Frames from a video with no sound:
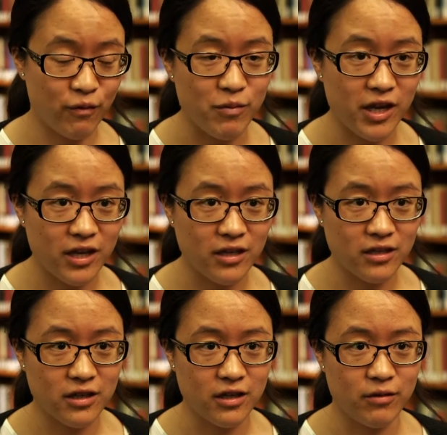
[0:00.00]
for me
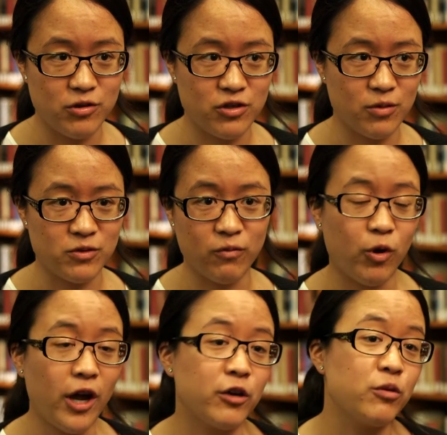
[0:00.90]
um, in terms of
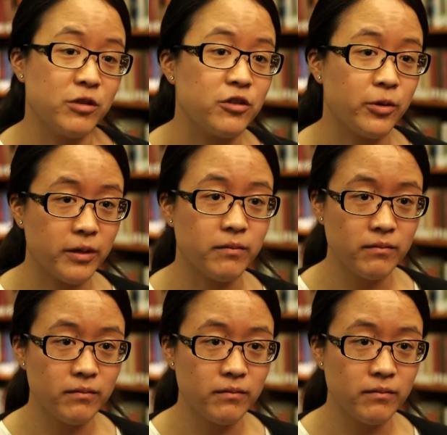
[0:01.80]
what I could be doing.